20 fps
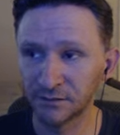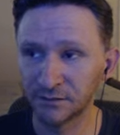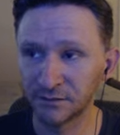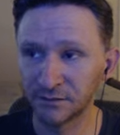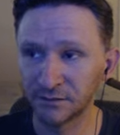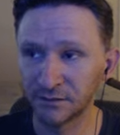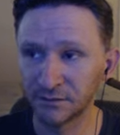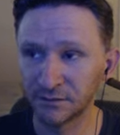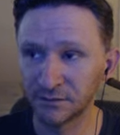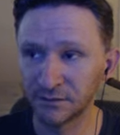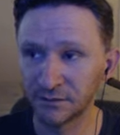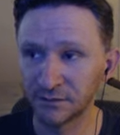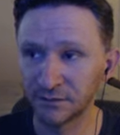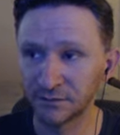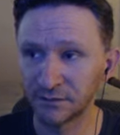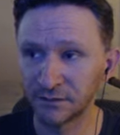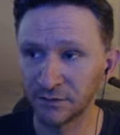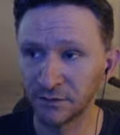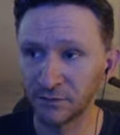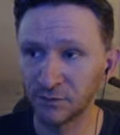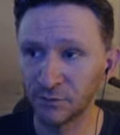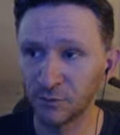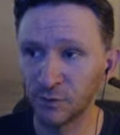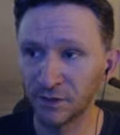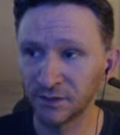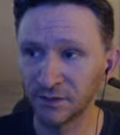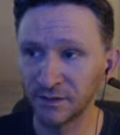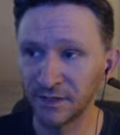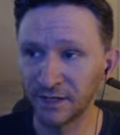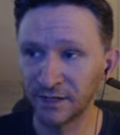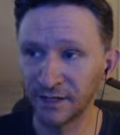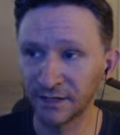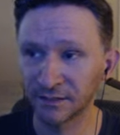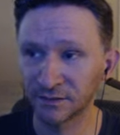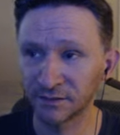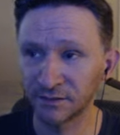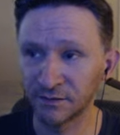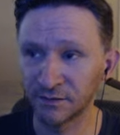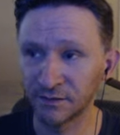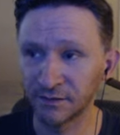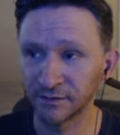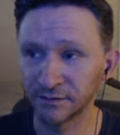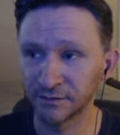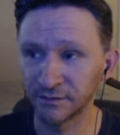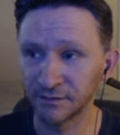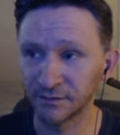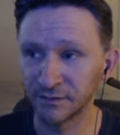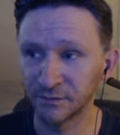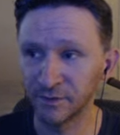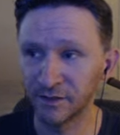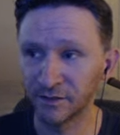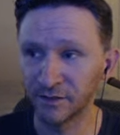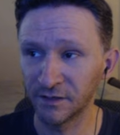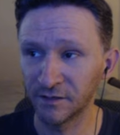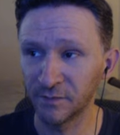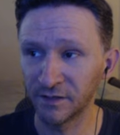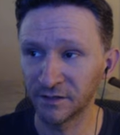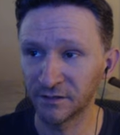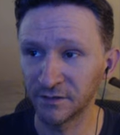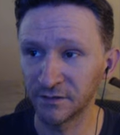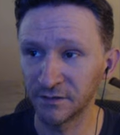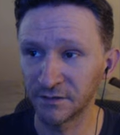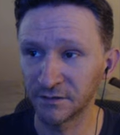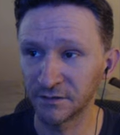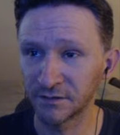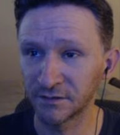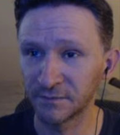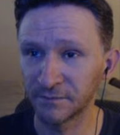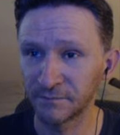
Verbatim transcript: so what did that actually cost us? Let me think about this.